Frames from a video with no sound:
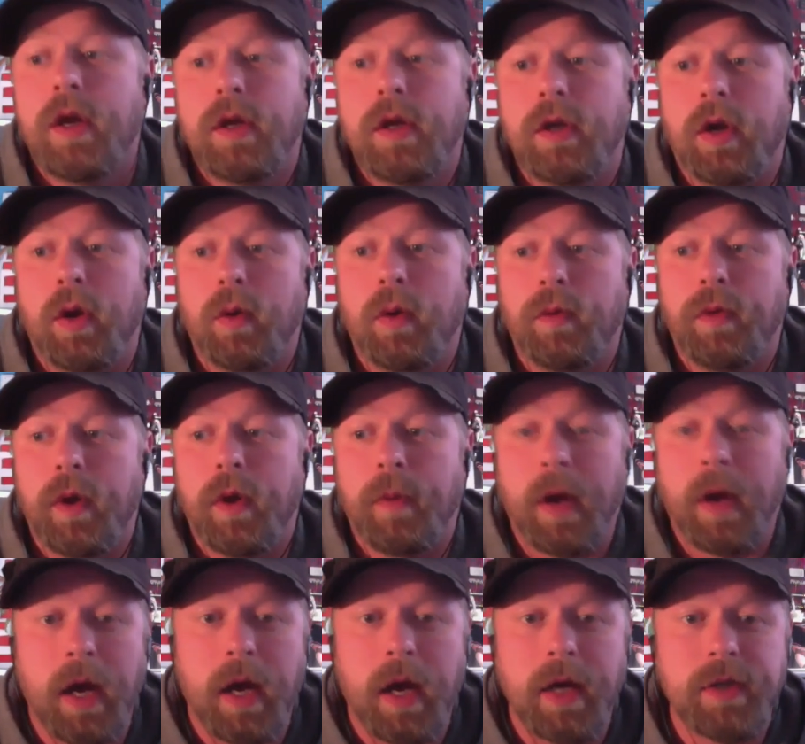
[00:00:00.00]
They're
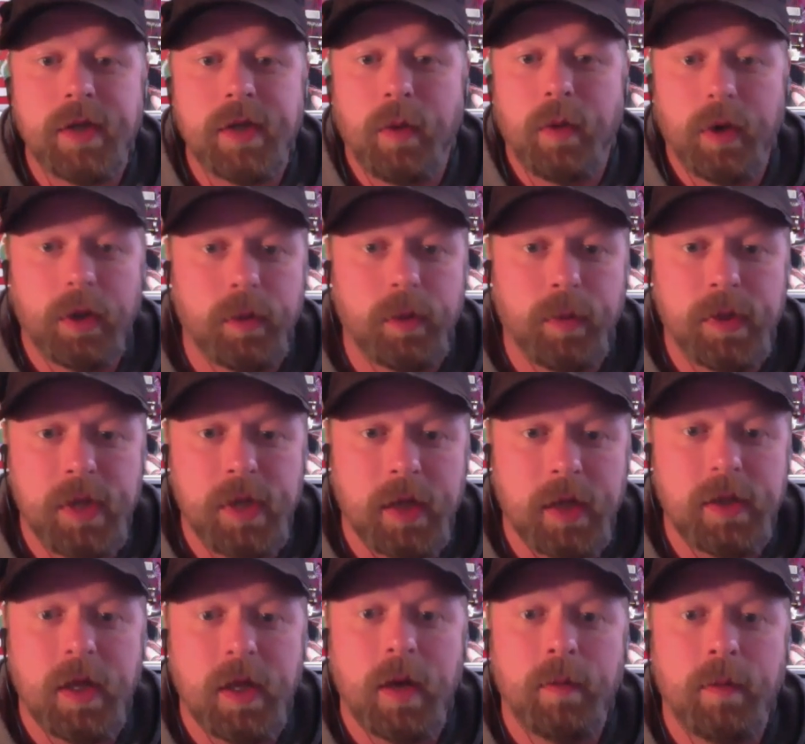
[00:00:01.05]
my eyes. I wanted to
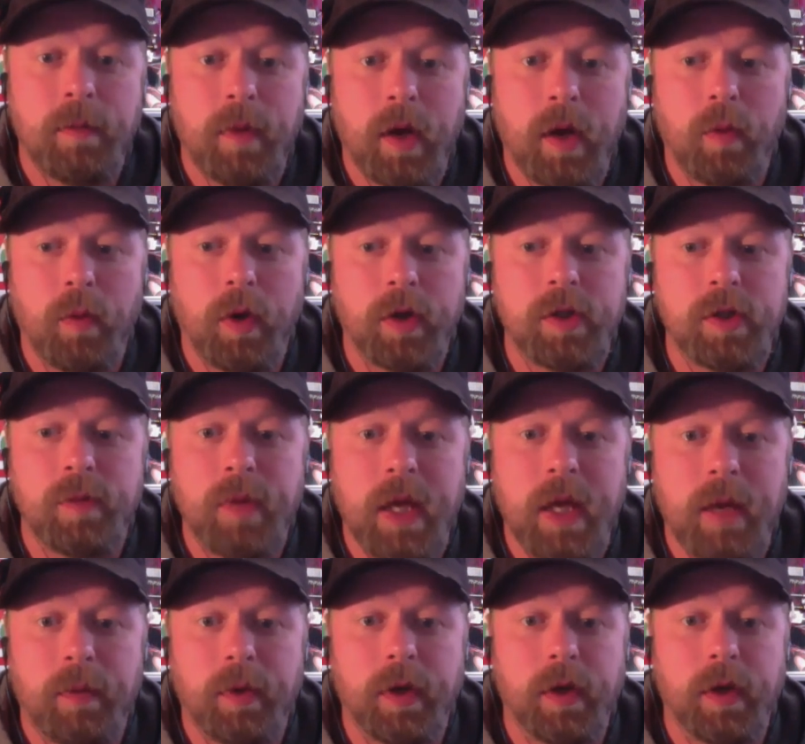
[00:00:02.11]
protect them. I wanted to be
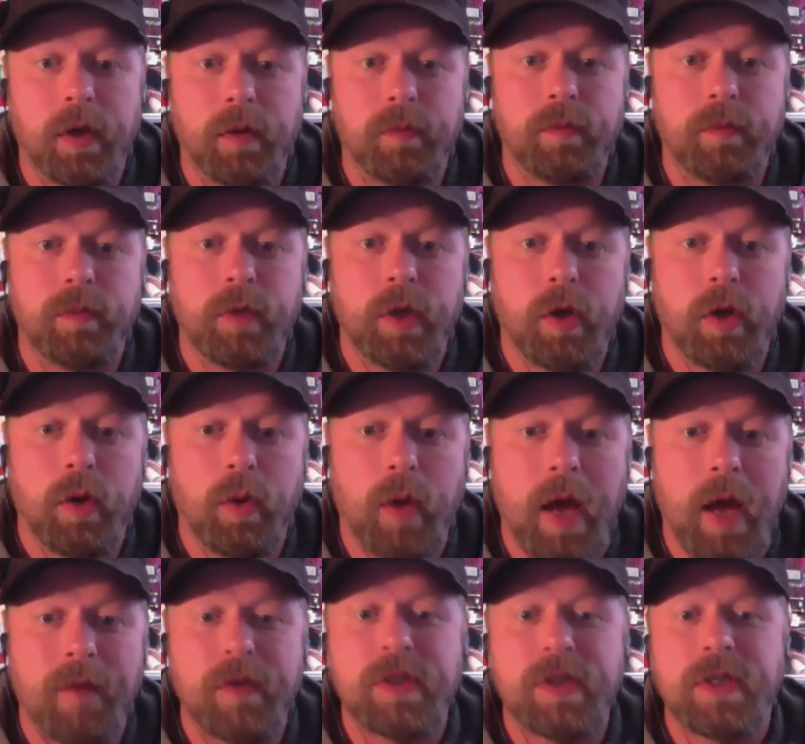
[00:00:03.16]
able to,
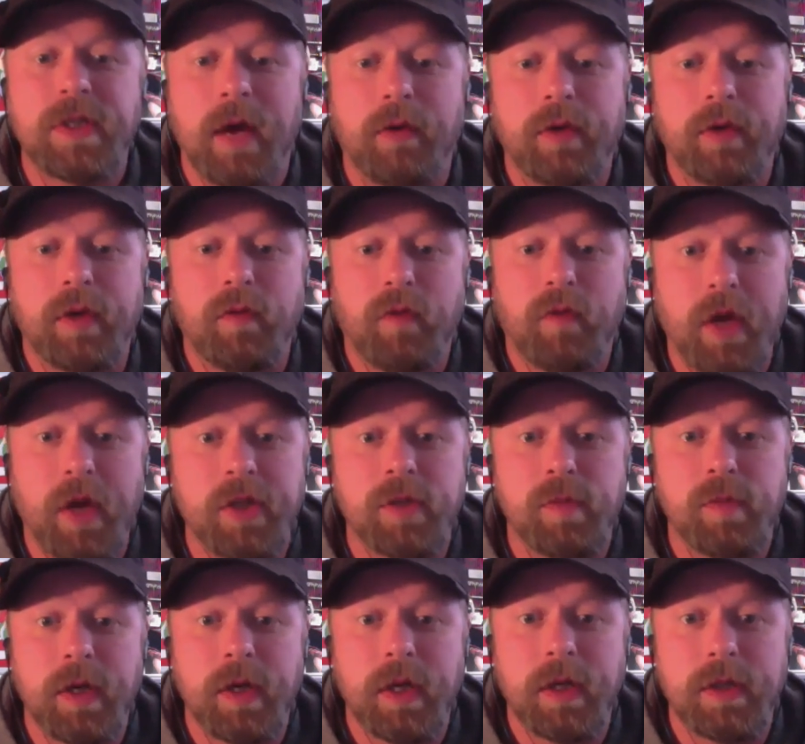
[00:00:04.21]
have a sound
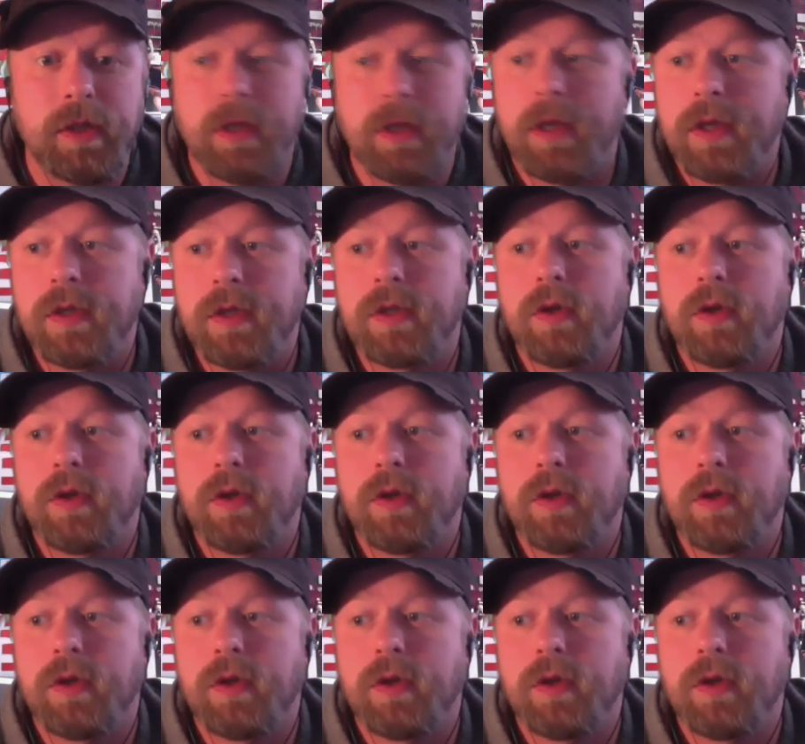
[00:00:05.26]
investment into this.